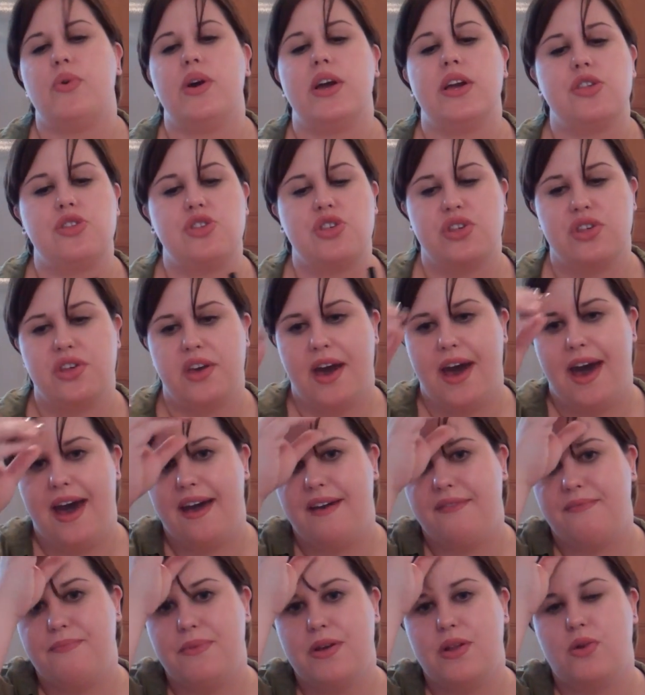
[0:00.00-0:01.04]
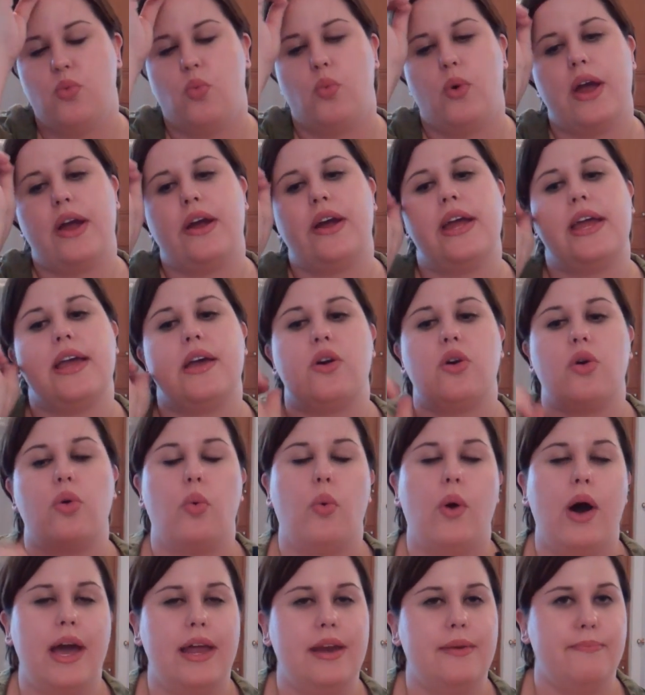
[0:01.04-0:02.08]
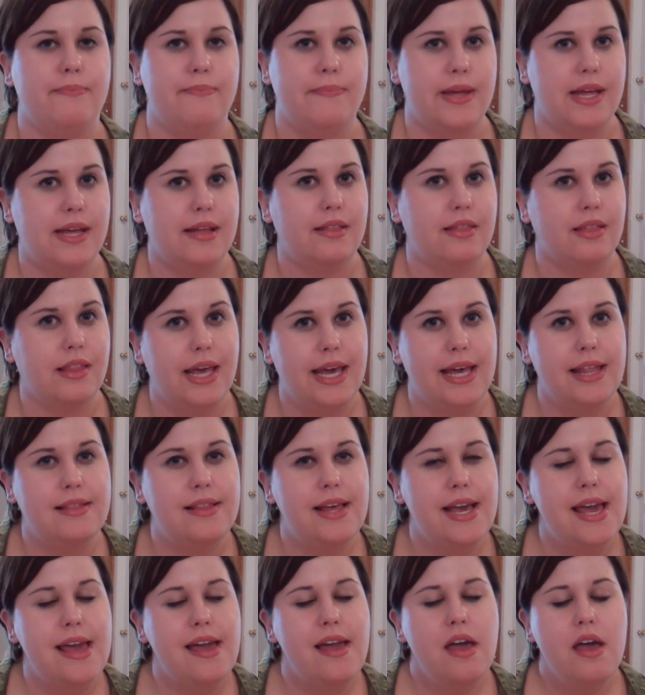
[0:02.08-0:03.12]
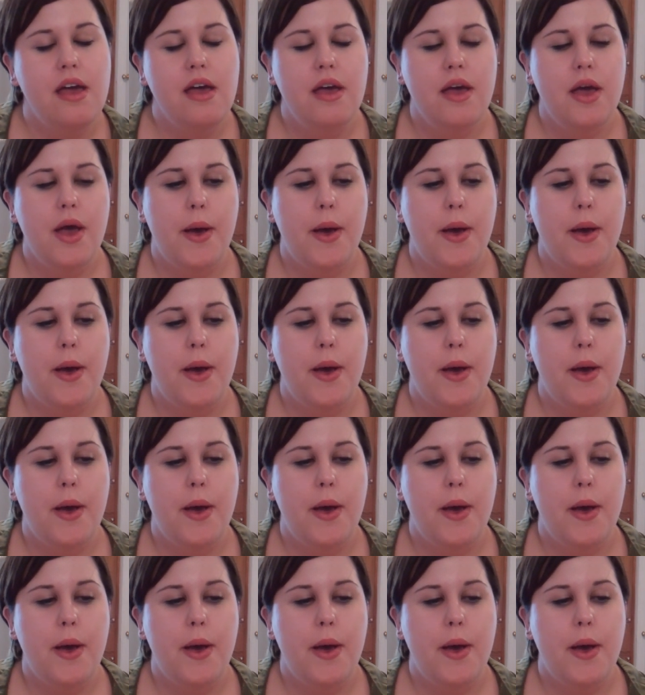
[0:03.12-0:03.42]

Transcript: which I've been wearing quite a bit lately.